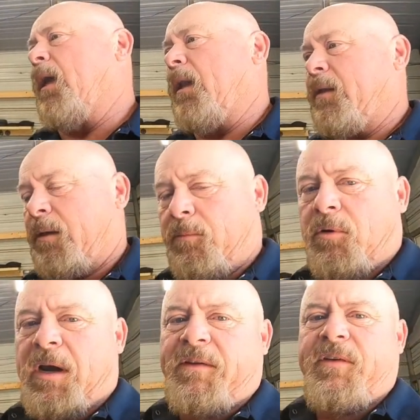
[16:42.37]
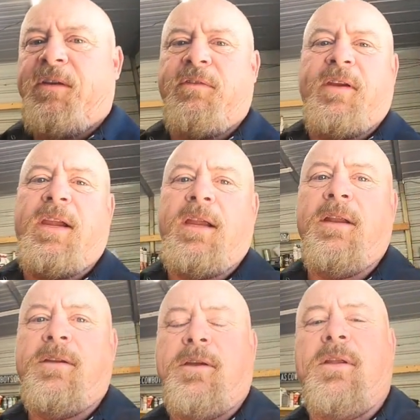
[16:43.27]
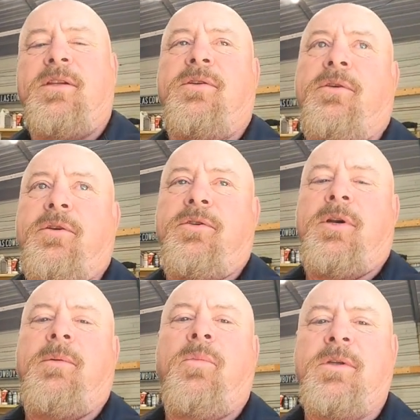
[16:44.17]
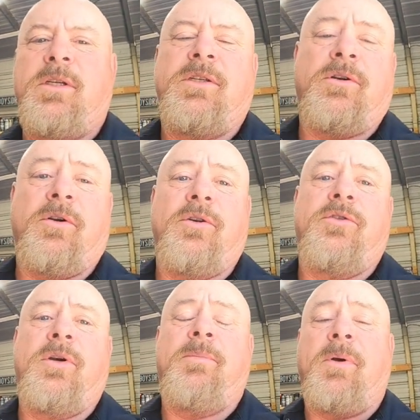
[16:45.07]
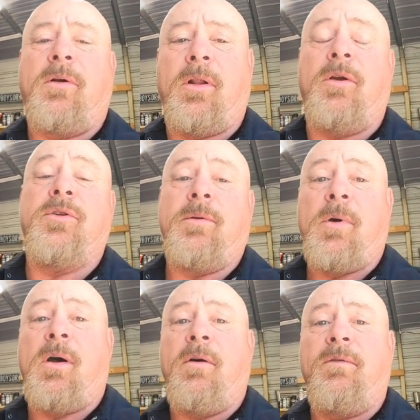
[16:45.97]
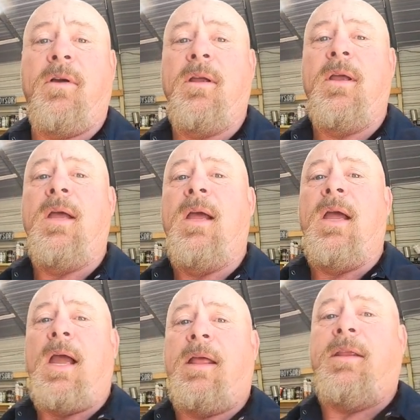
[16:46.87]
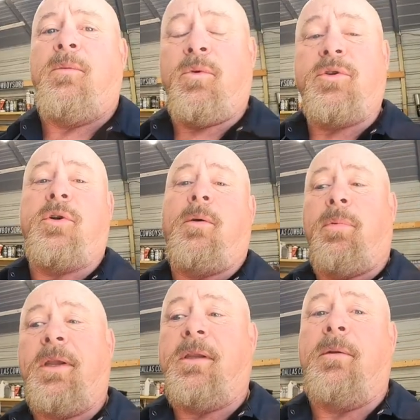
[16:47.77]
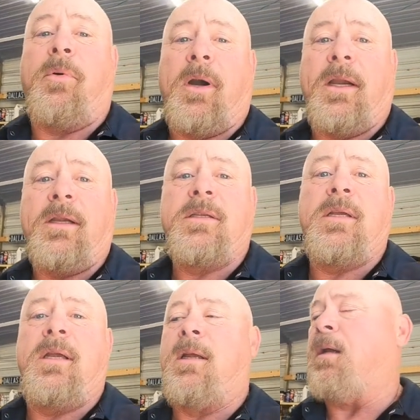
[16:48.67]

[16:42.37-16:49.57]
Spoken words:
and let them gravity feed until they start to drip. Once they start to drip, I'll close them off, and then we'll start bleeding the brakes.